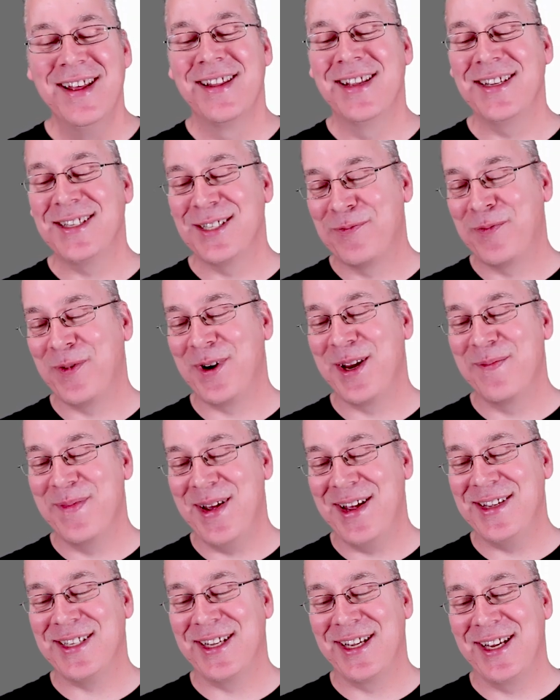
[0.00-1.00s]
This is pretty
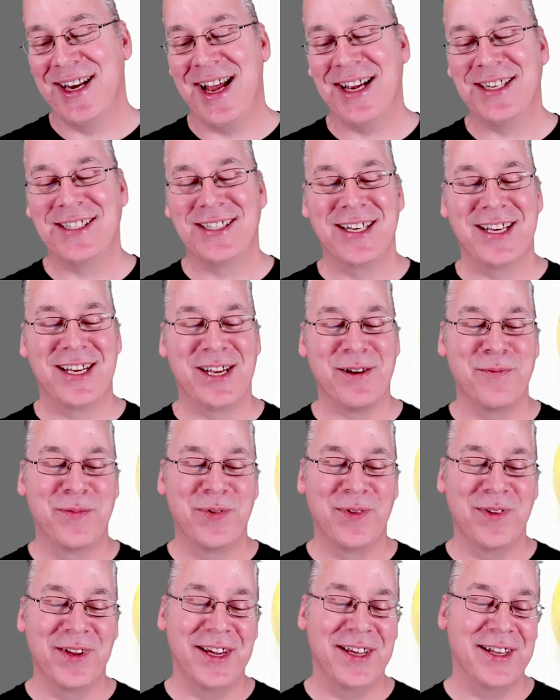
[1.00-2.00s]
amazing. It actually
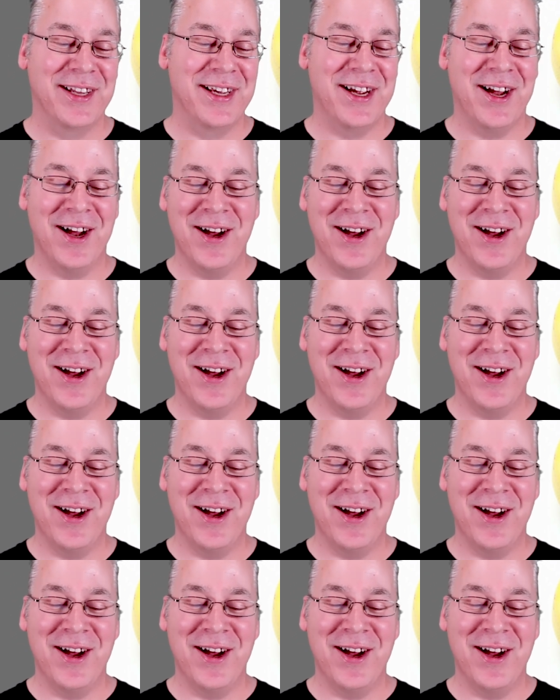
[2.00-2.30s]
completely,